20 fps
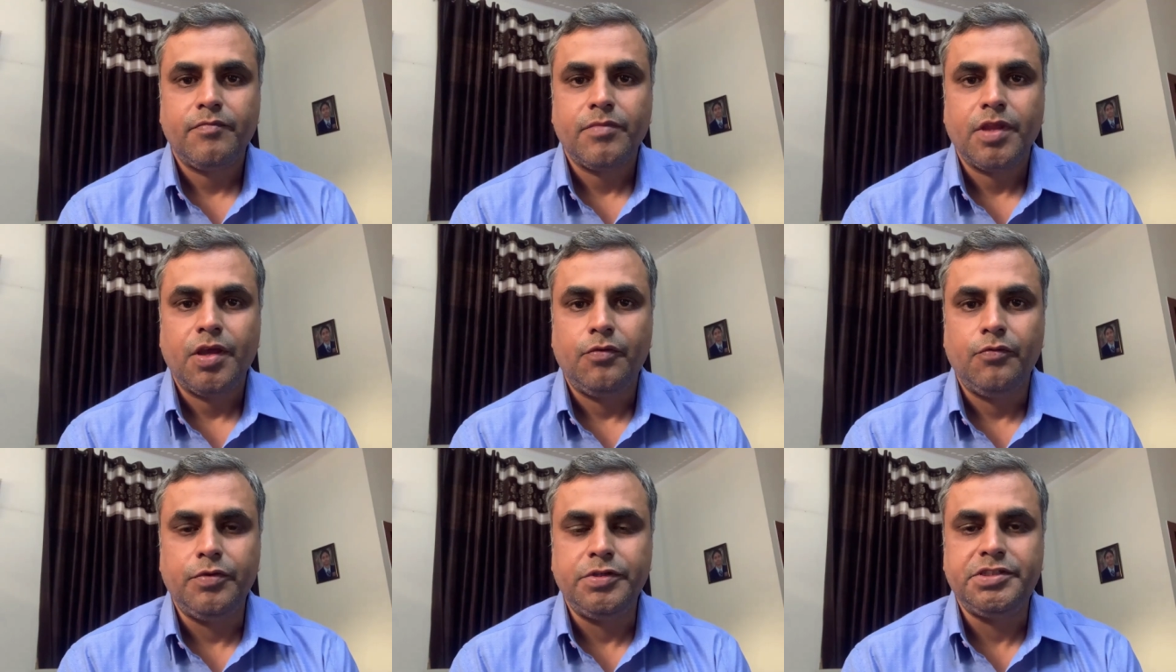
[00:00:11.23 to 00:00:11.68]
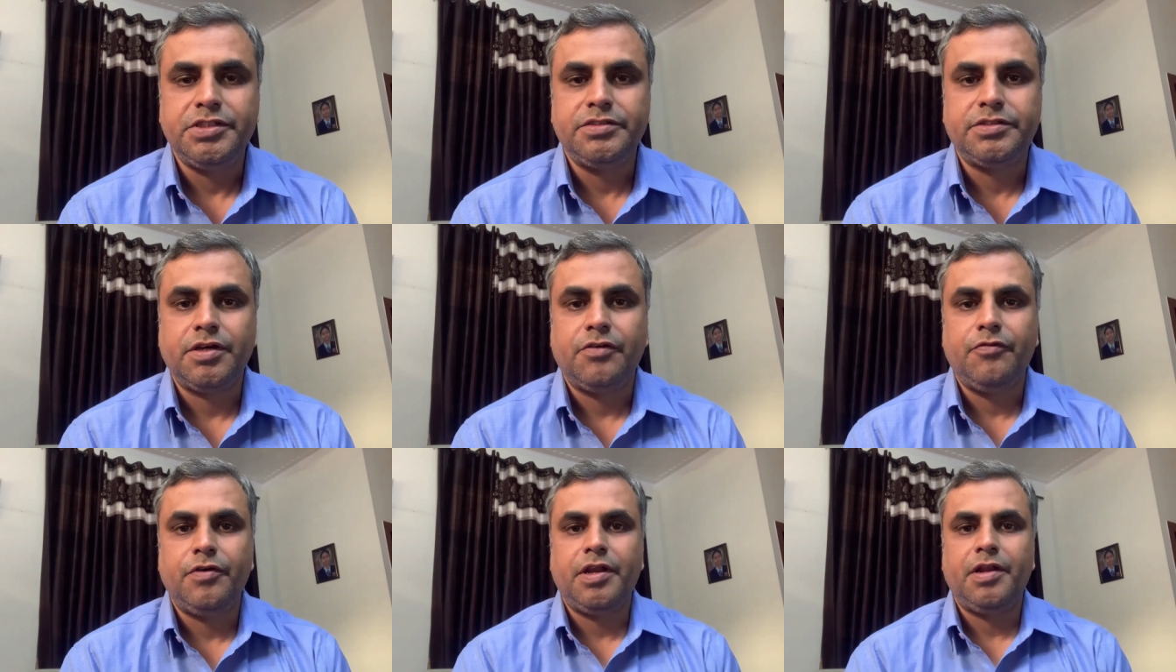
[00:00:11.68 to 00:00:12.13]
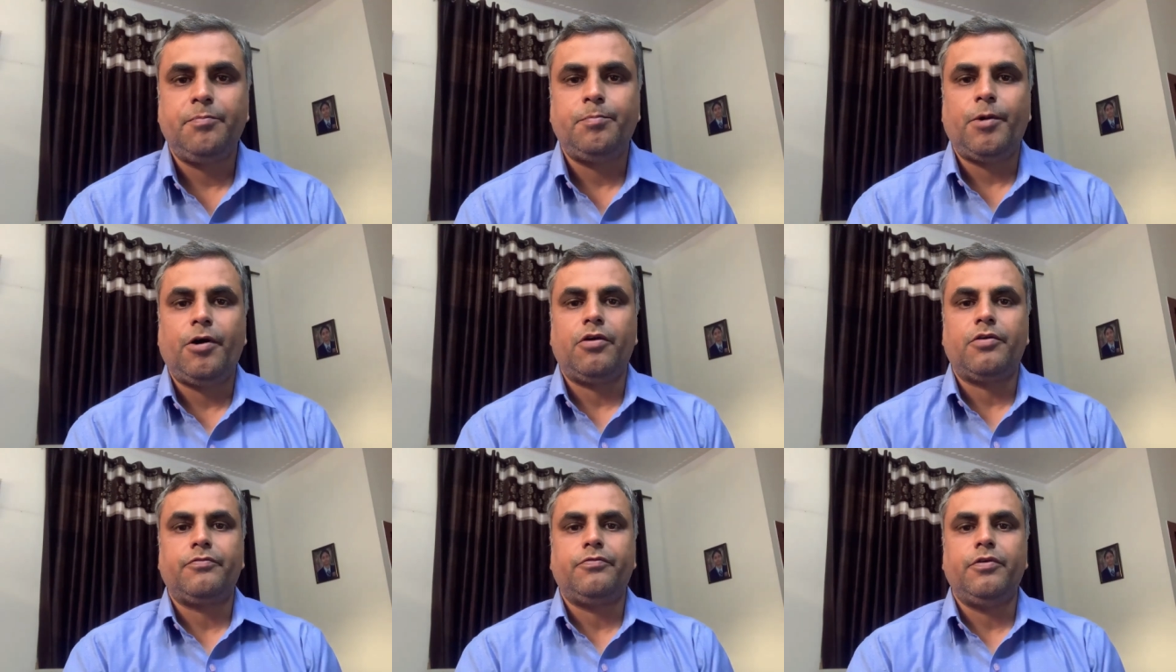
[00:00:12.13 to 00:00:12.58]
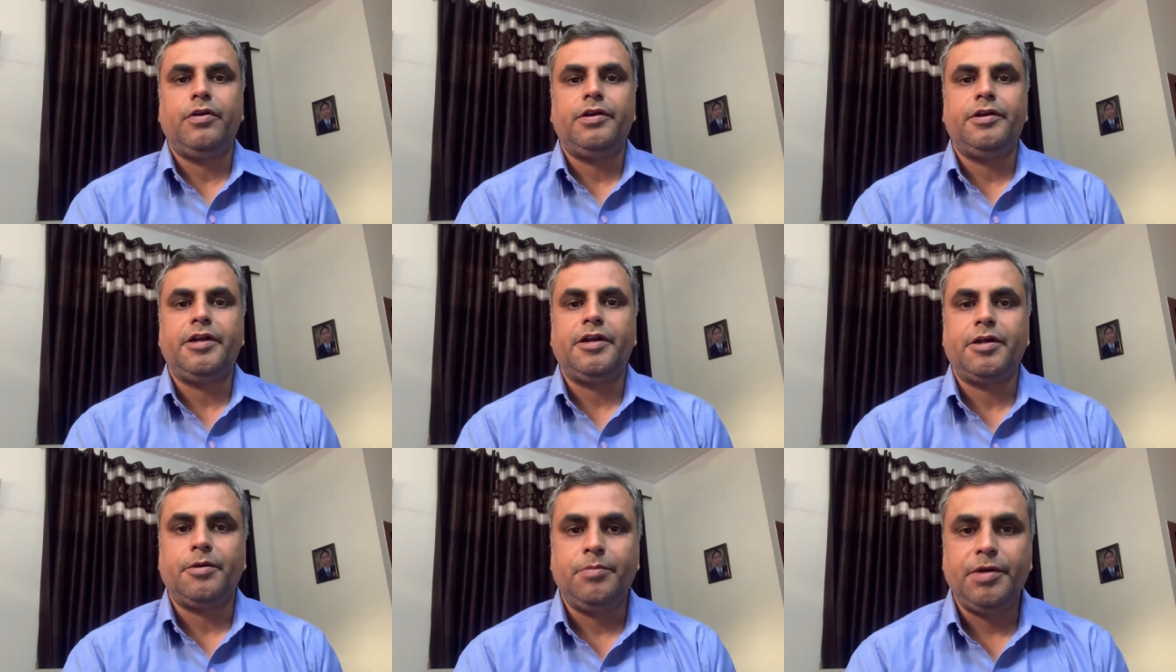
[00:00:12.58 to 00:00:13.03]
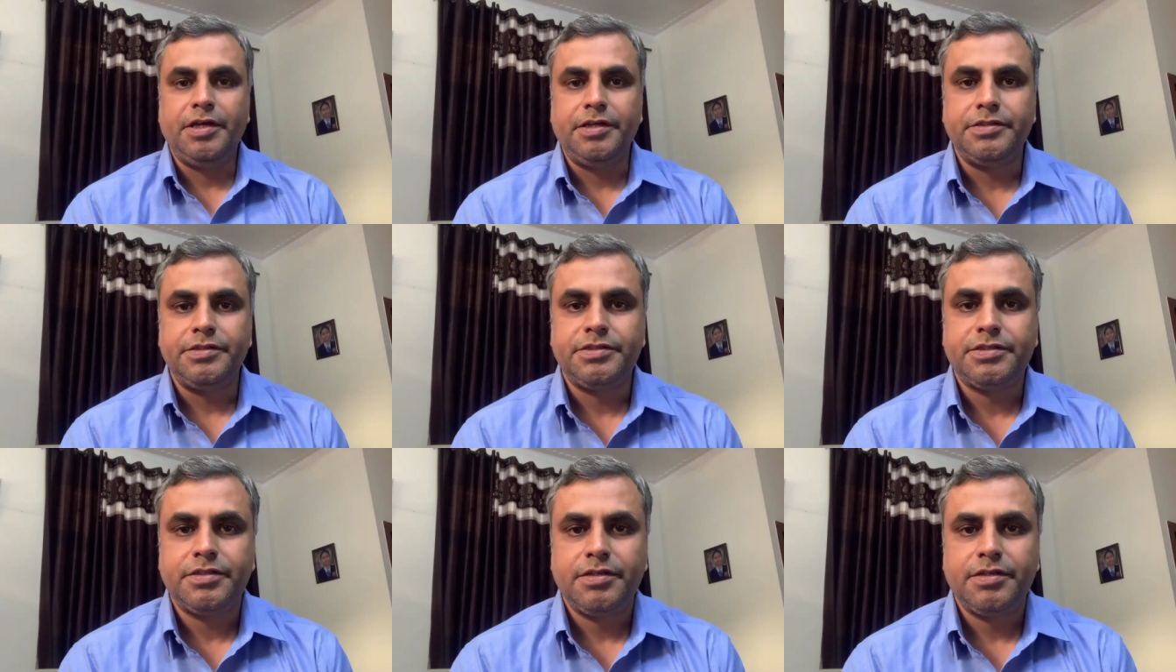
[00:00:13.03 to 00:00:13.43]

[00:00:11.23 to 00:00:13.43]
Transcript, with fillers: which is a very powerful database